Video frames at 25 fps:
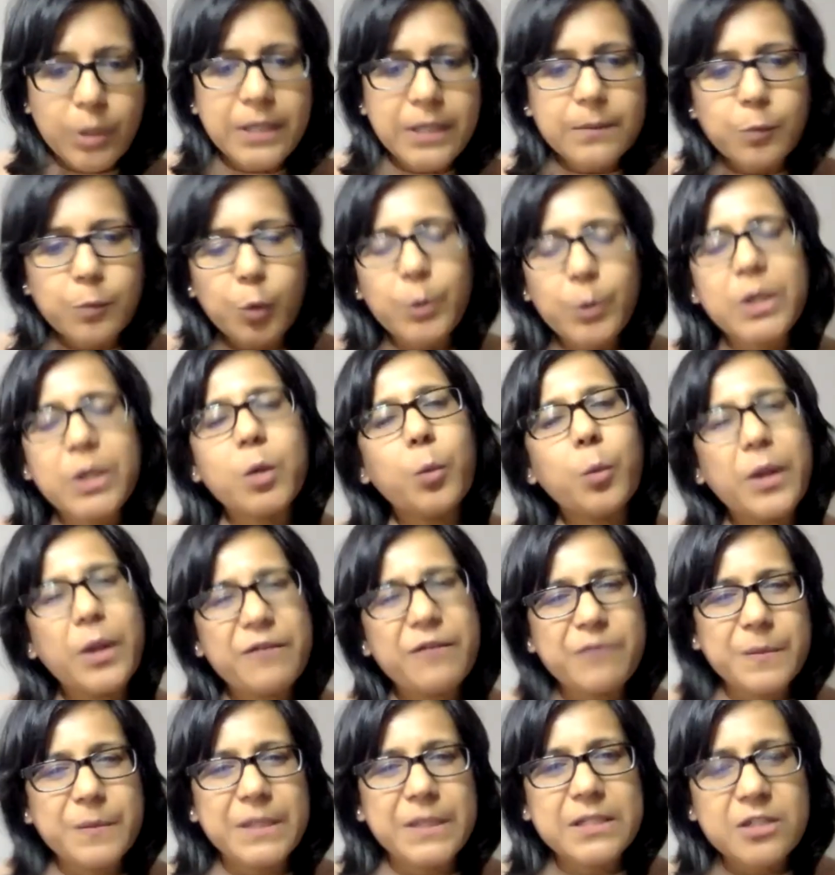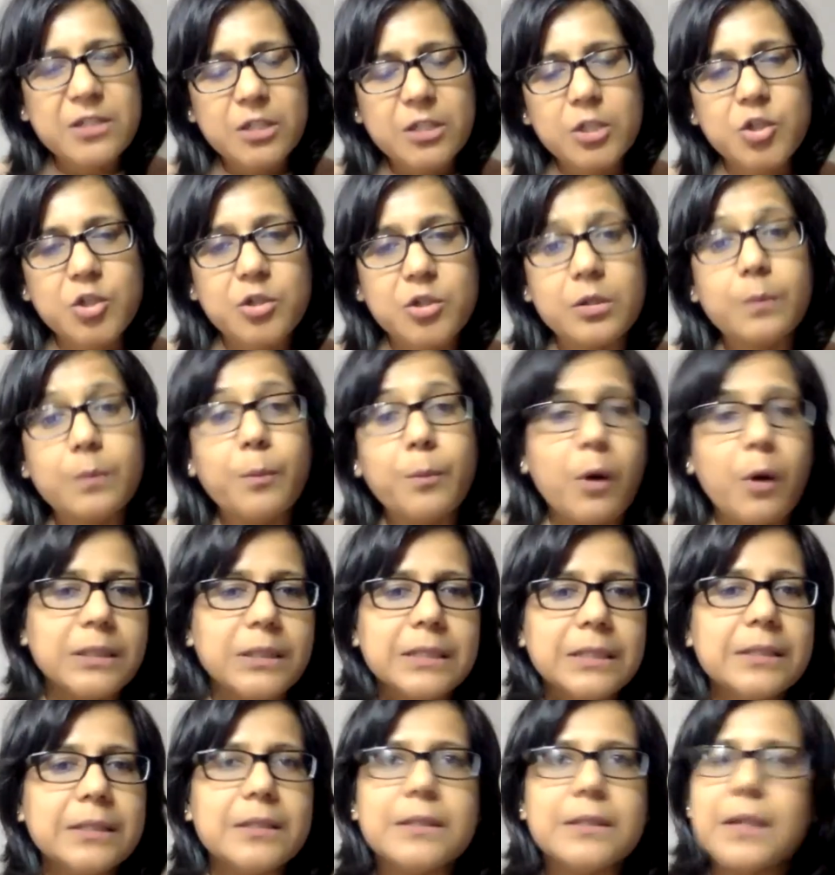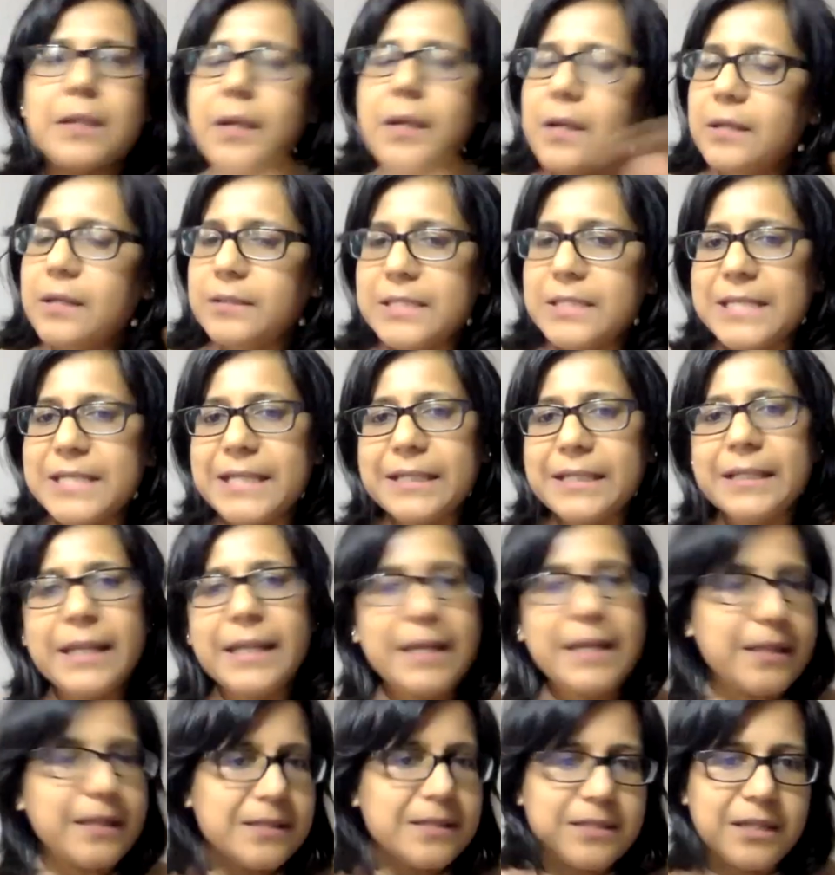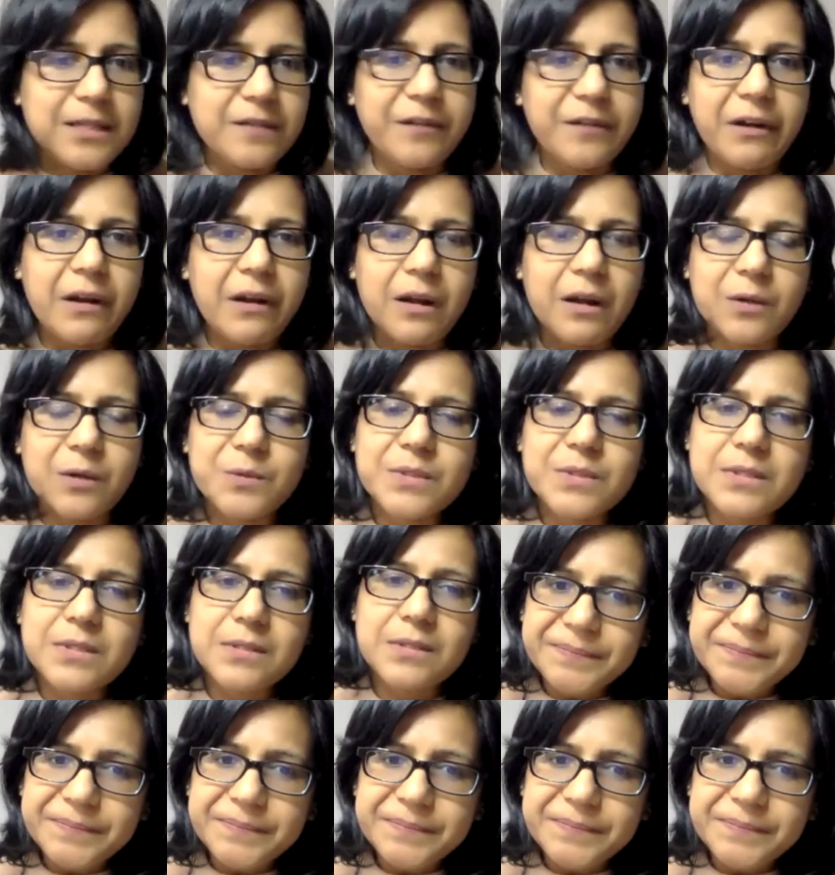and moving away from the traditional monolith, the data lake and data warehouse.